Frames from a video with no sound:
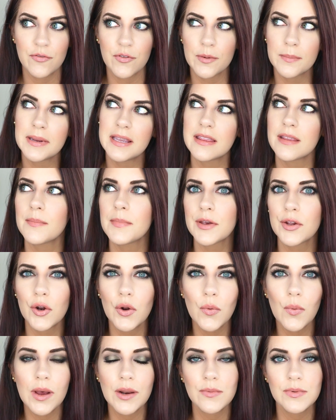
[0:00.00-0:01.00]
For me, the
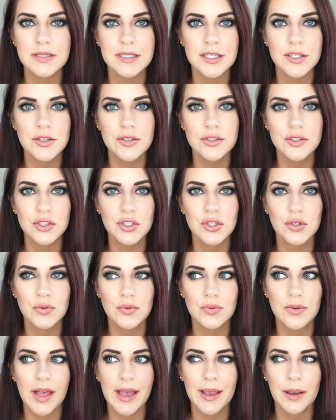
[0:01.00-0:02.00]
middle one was a little
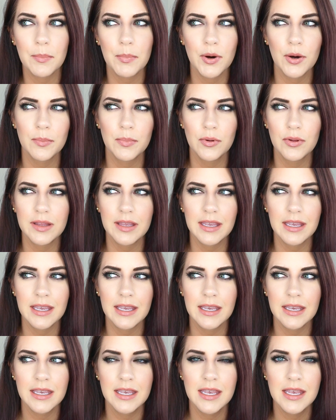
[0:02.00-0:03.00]
too like
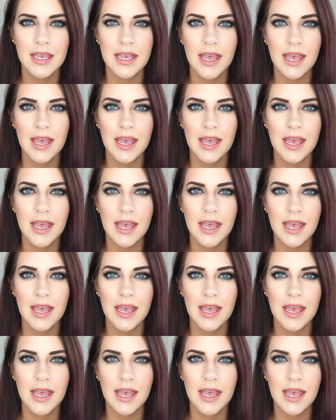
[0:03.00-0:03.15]
purpley.